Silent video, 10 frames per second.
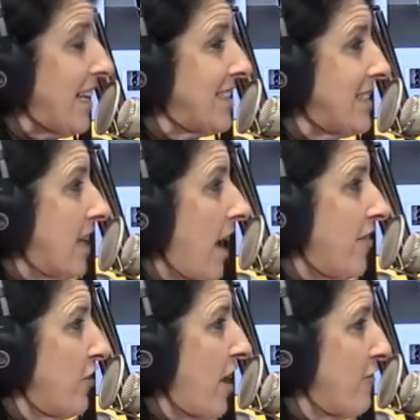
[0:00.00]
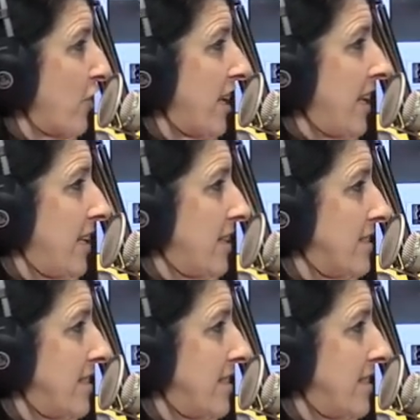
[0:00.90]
It's not, they're not for kids.